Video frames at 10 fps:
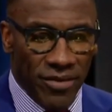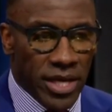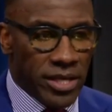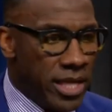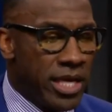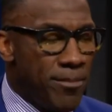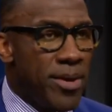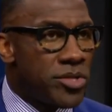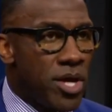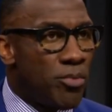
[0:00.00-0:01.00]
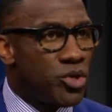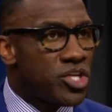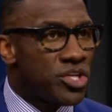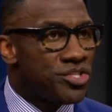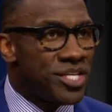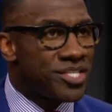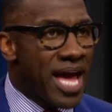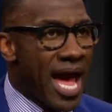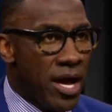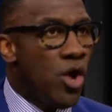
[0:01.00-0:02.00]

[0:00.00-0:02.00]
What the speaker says: he can be a double-digit assist guy